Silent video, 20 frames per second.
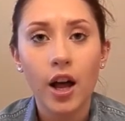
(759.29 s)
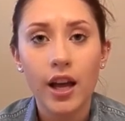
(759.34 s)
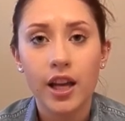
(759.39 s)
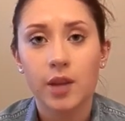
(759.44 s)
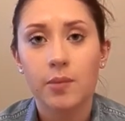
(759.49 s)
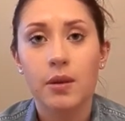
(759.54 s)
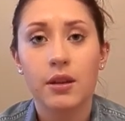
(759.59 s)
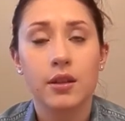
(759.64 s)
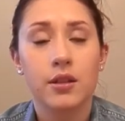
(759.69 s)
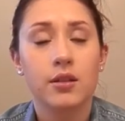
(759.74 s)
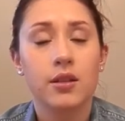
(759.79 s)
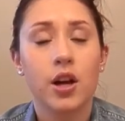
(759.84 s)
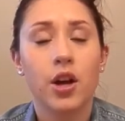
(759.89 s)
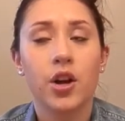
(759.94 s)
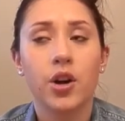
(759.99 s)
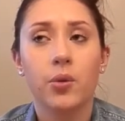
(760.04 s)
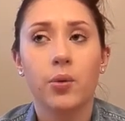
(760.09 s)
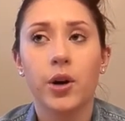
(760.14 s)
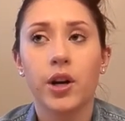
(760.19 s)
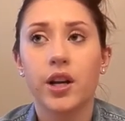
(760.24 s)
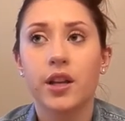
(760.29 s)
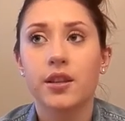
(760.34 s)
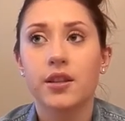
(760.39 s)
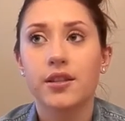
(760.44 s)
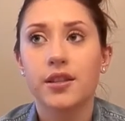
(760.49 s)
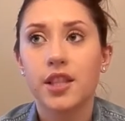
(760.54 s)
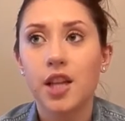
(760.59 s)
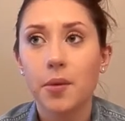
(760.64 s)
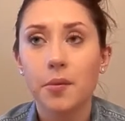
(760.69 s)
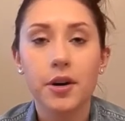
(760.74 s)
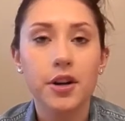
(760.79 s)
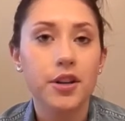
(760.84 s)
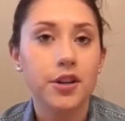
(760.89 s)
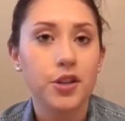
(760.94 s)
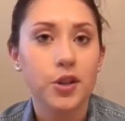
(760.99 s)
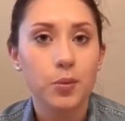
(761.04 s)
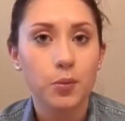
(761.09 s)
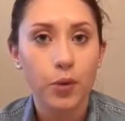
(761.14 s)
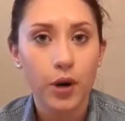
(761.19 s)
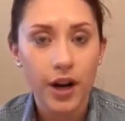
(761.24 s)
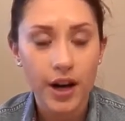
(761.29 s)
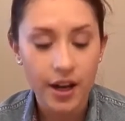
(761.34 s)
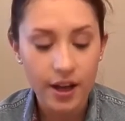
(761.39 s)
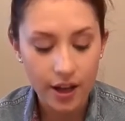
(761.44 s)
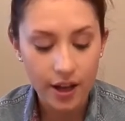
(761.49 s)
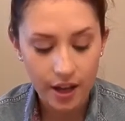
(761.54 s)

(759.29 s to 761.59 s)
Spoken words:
I can make this color work in the summer, the spring,